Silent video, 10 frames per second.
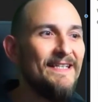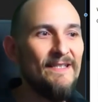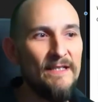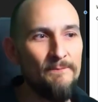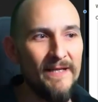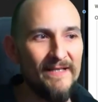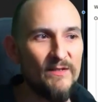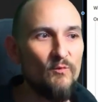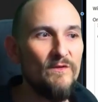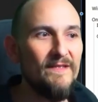If you are the
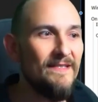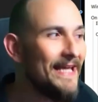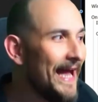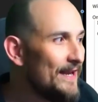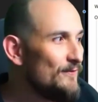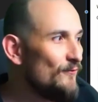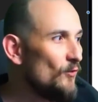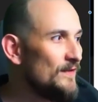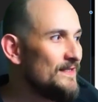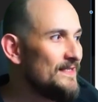correct person,
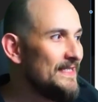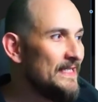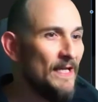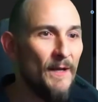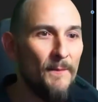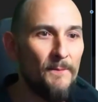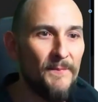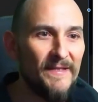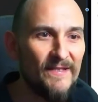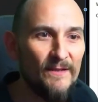please reply with
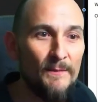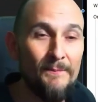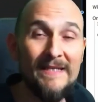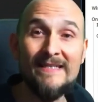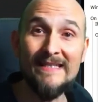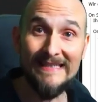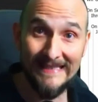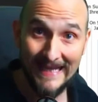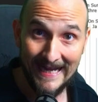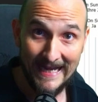yes. Then
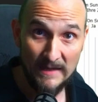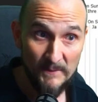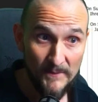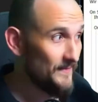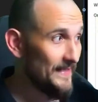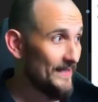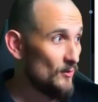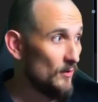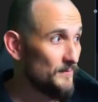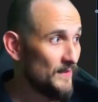you type in your
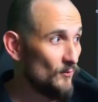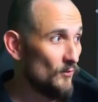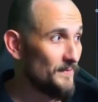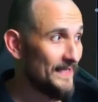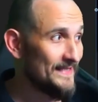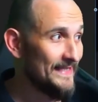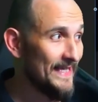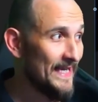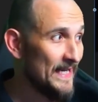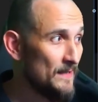yes. Your
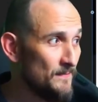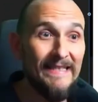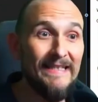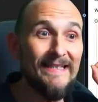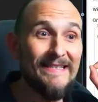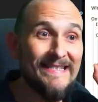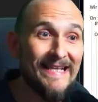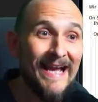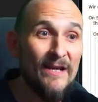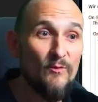payment has been
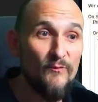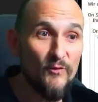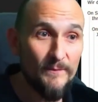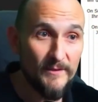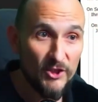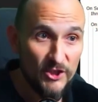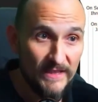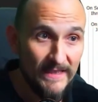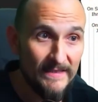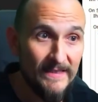confirmed and your
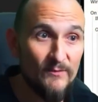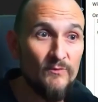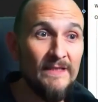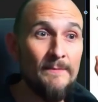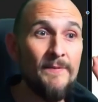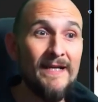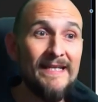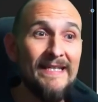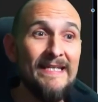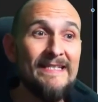package will arrive
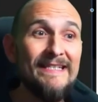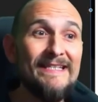tomorrow.